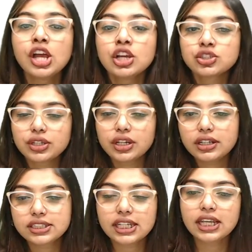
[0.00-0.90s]
So here
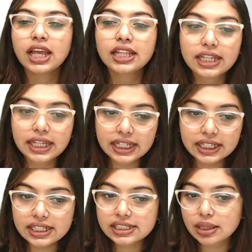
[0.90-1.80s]
see, the
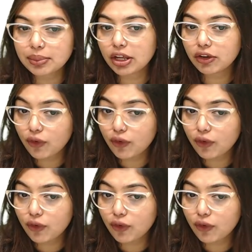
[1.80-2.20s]
increased supply of